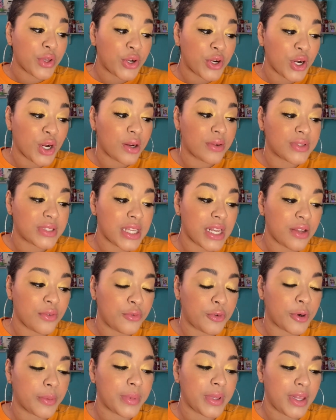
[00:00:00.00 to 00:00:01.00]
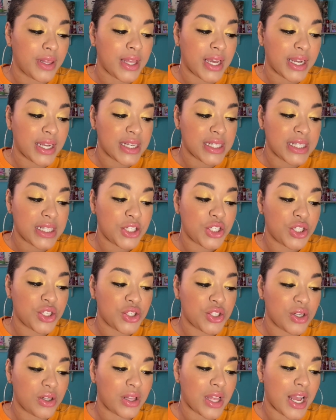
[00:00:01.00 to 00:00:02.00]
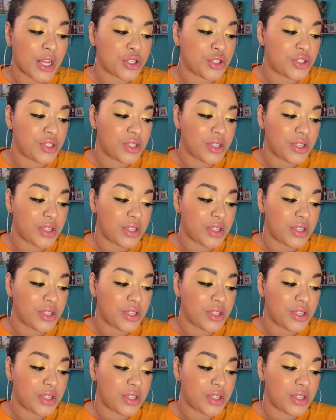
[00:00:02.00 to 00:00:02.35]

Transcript: a curve setting formula that conditions your lashes